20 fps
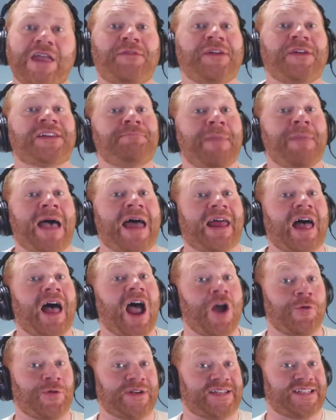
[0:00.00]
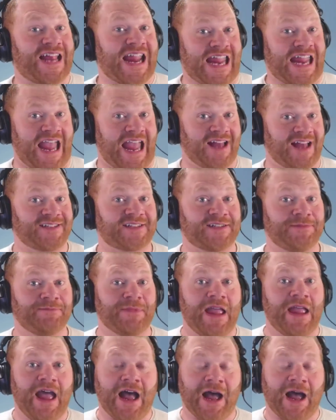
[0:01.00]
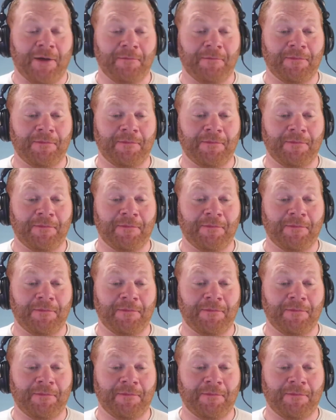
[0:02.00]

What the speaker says: it's Meta, I would say yes. I